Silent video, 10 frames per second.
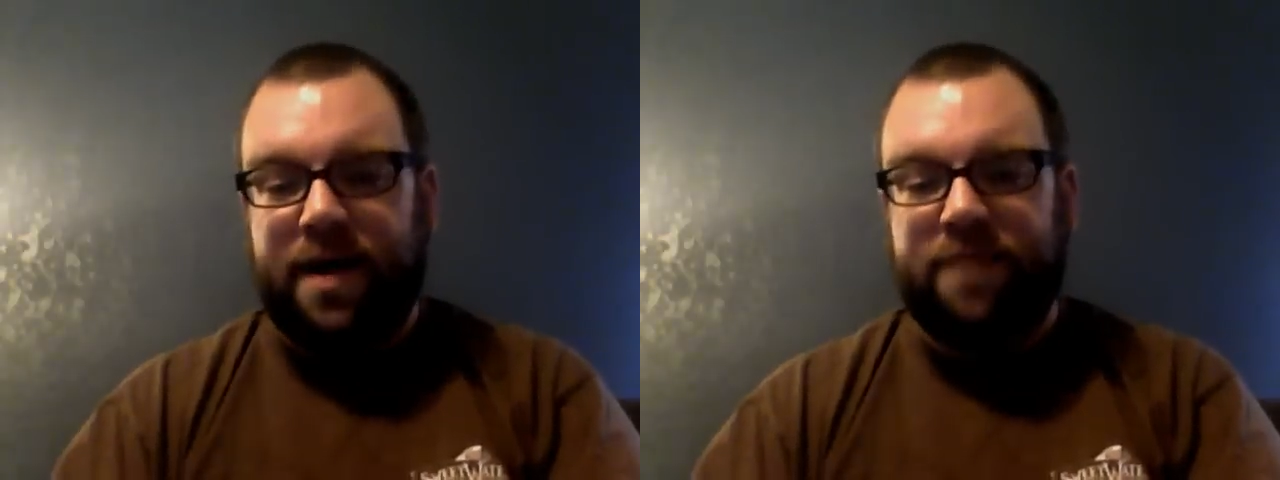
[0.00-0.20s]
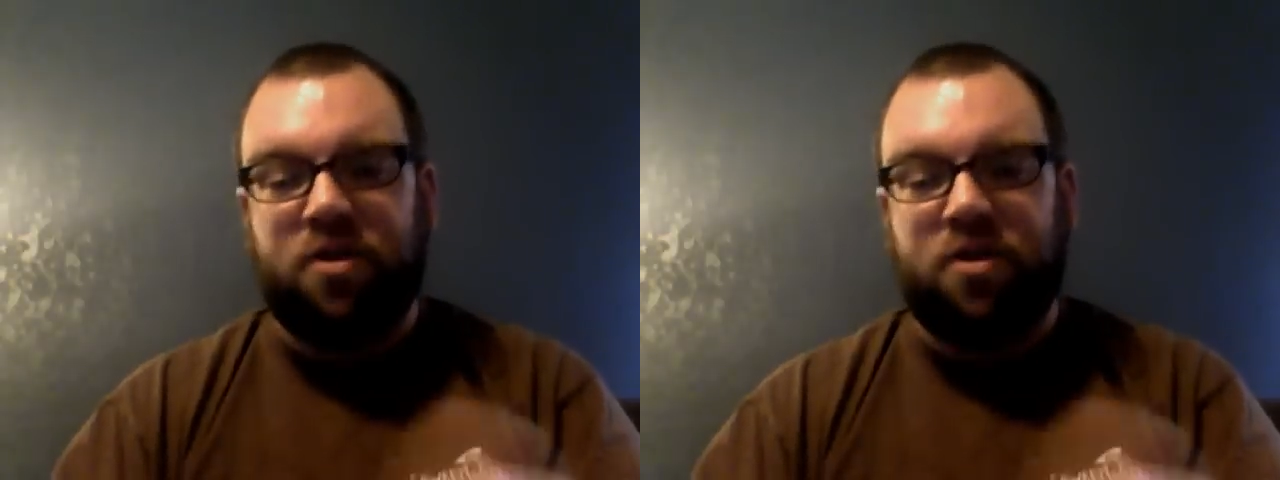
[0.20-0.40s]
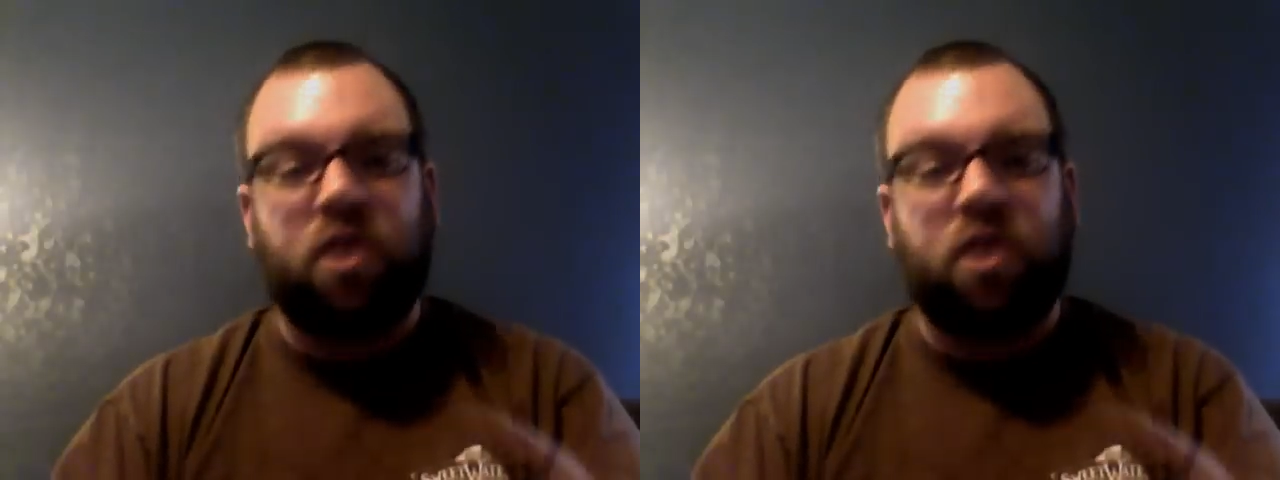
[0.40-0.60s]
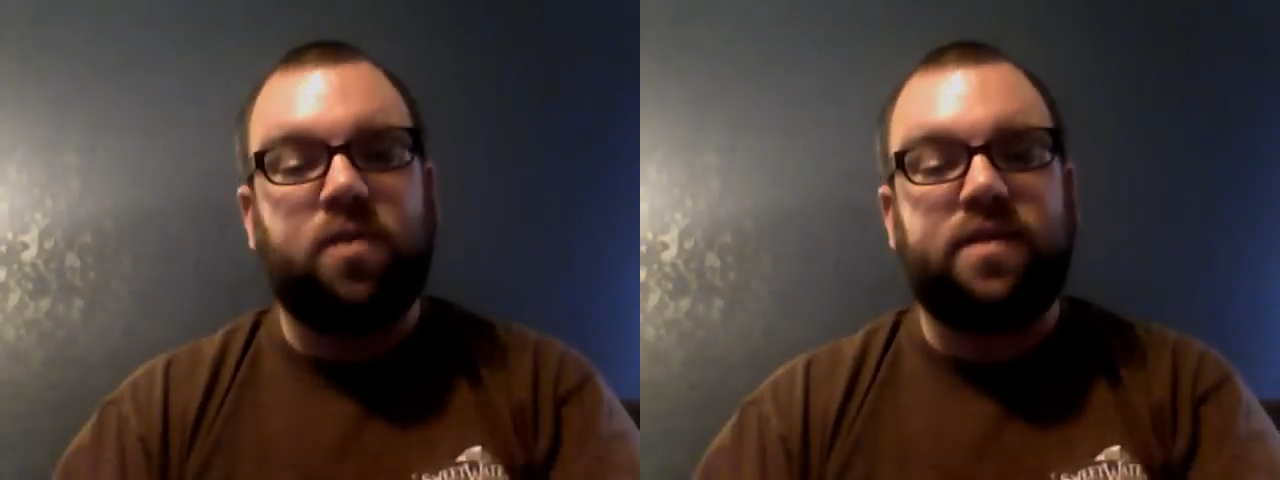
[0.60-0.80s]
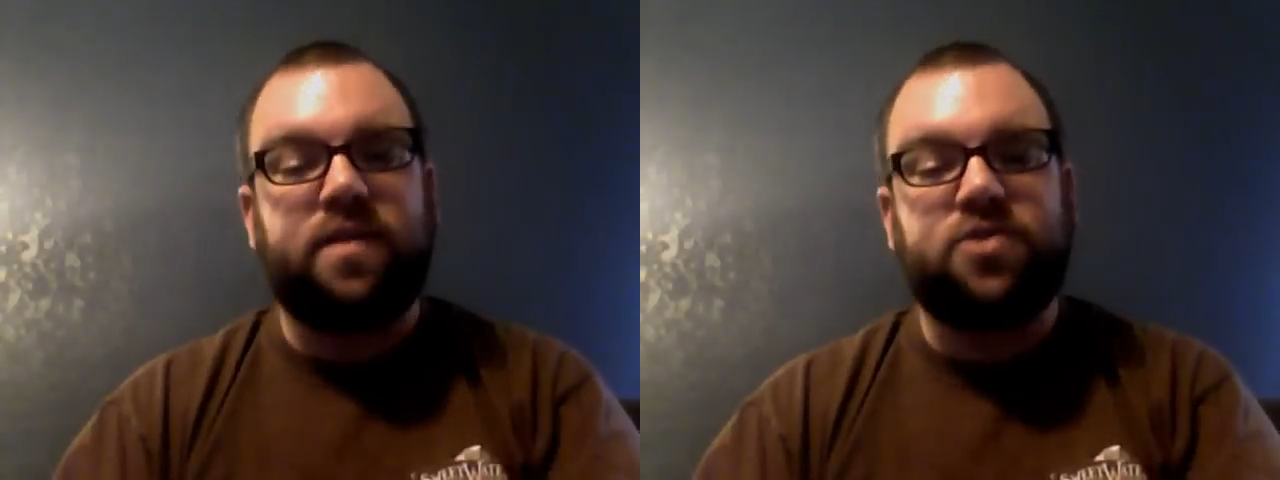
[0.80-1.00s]
If you are a
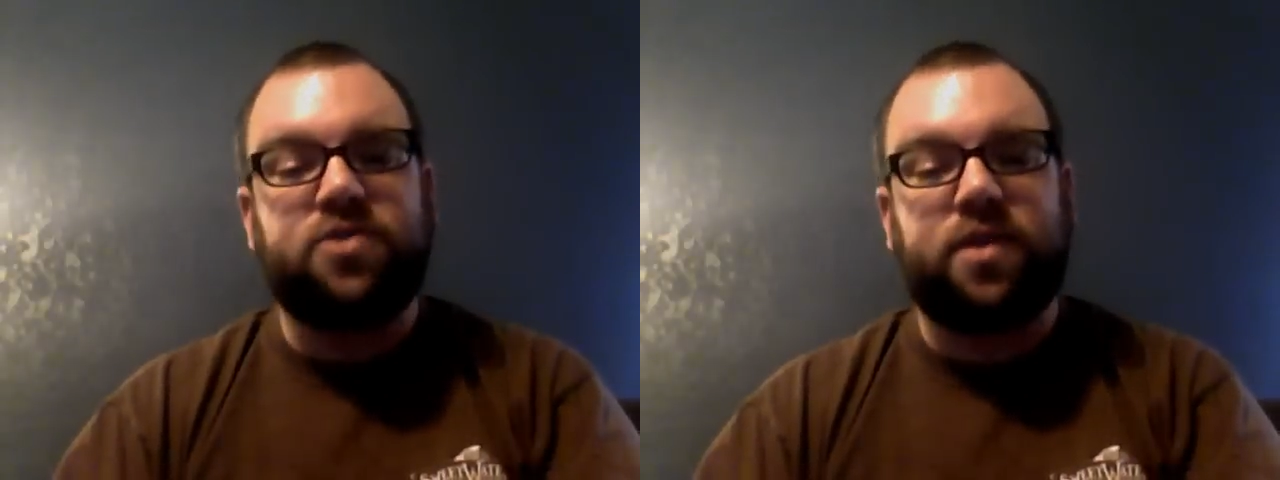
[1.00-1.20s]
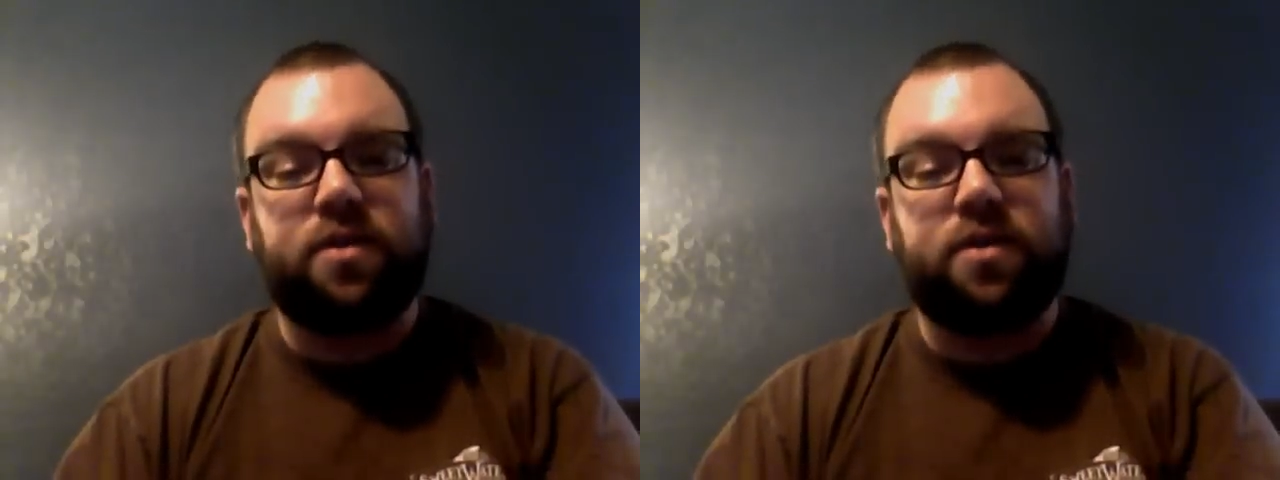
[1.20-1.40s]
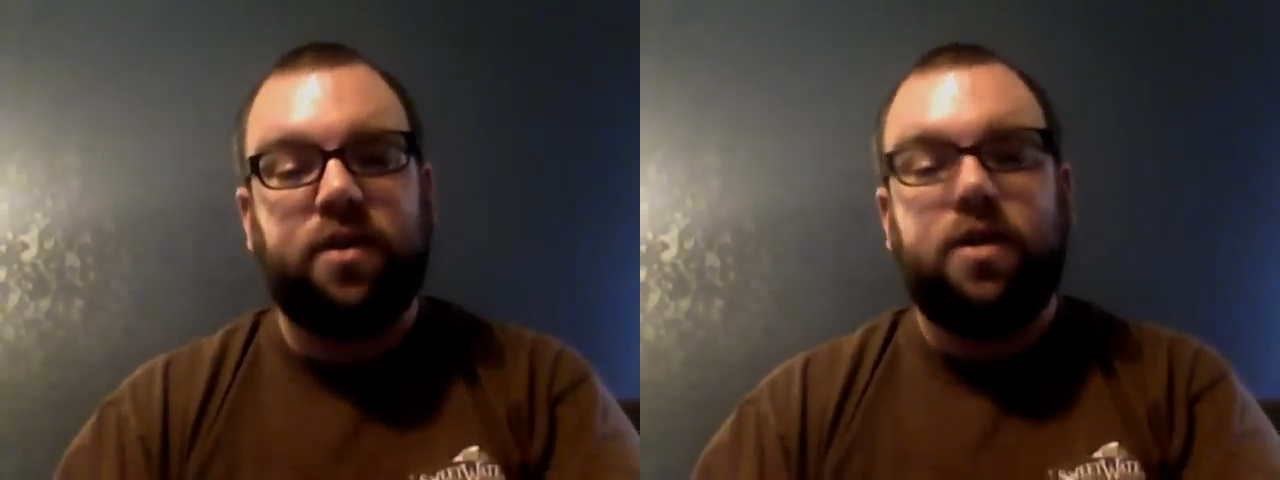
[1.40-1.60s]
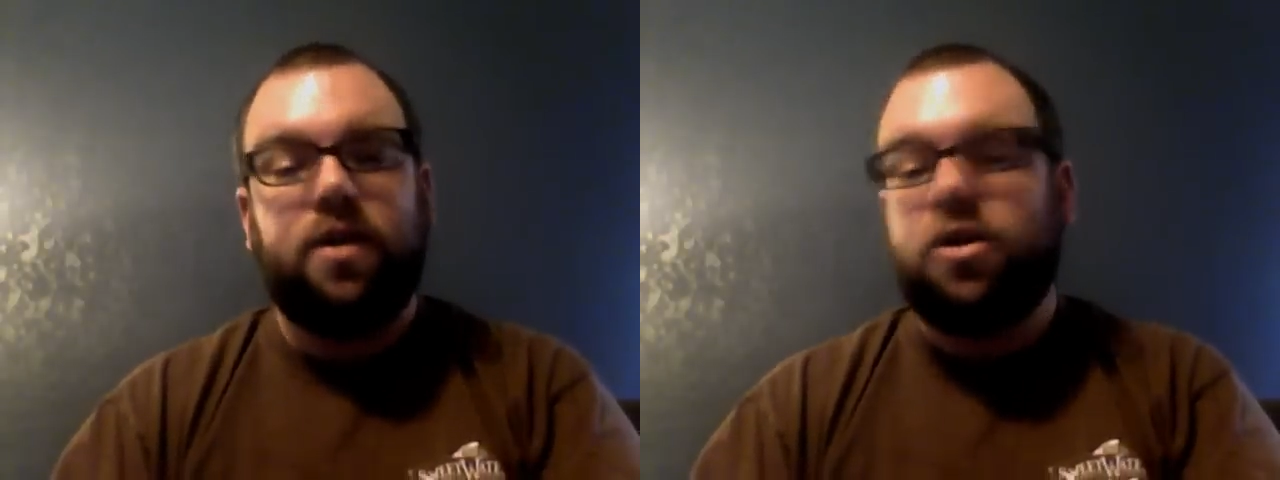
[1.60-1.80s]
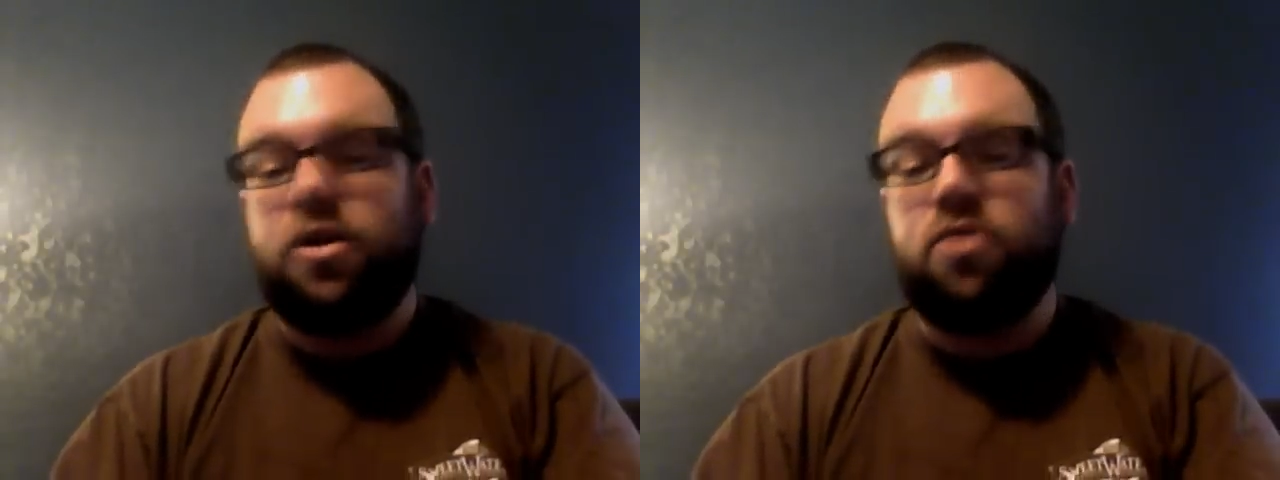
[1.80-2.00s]
whiskey drinker,
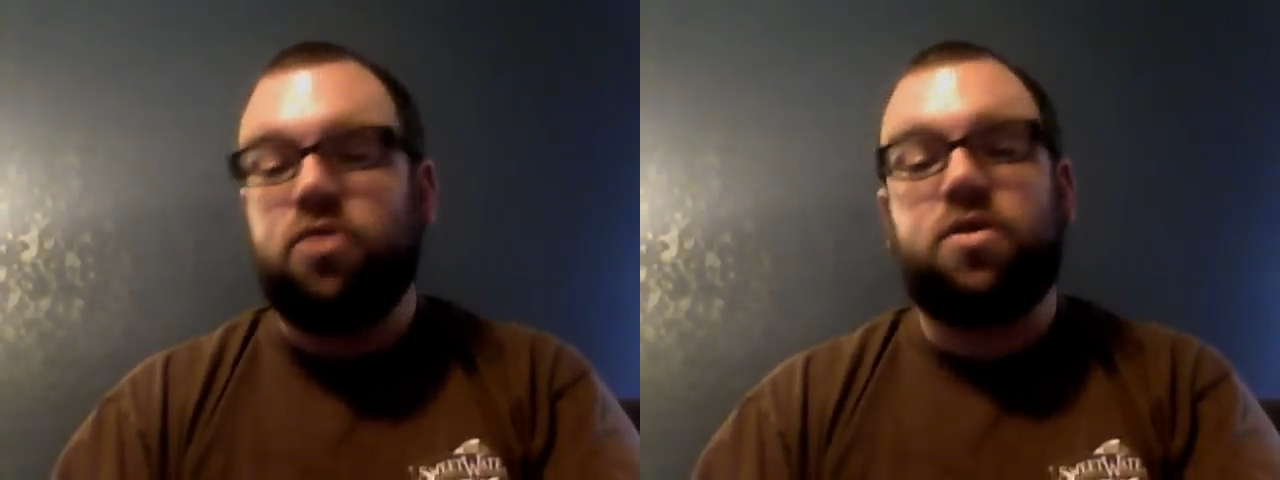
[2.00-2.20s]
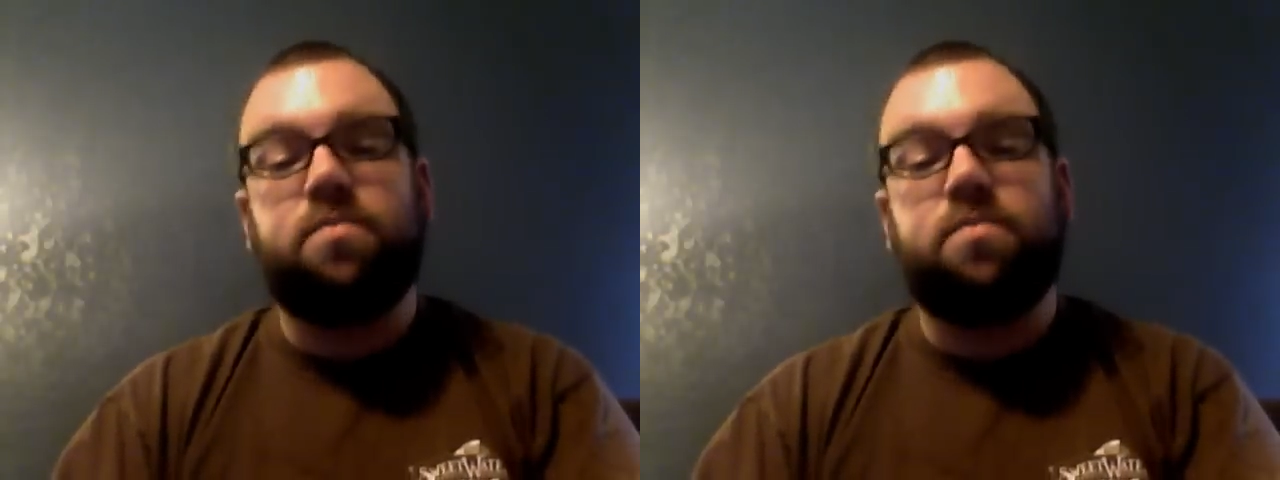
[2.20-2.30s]
you